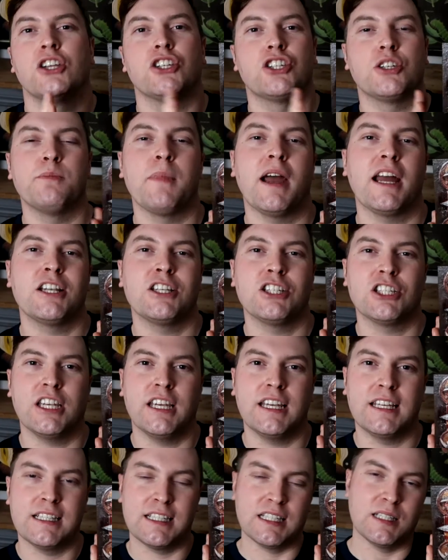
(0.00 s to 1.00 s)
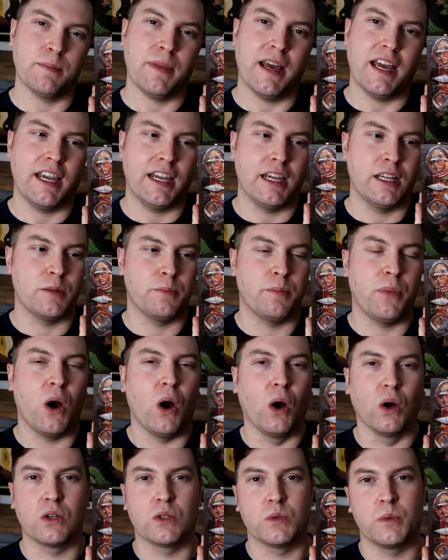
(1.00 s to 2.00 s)
Jumanji inspired
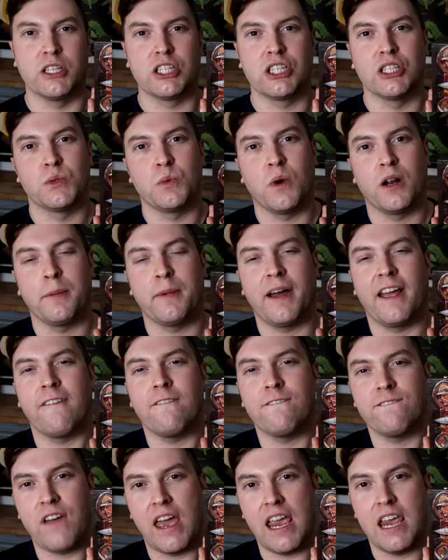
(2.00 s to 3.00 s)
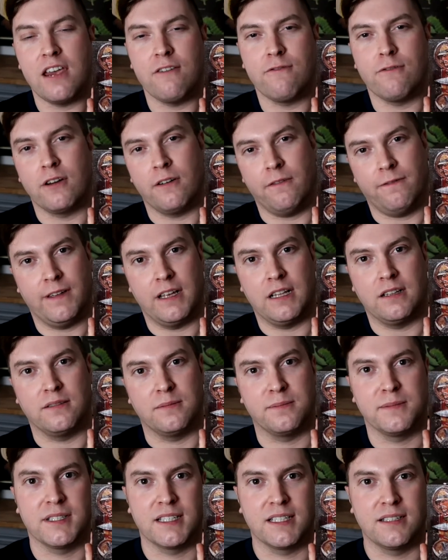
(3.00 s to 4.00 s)
box, which is one of my favourite
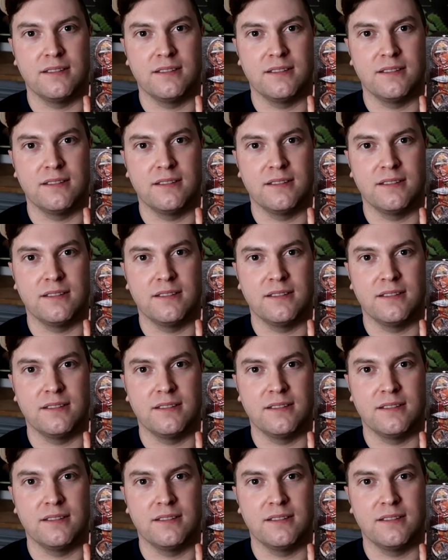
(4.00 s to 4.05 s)
films.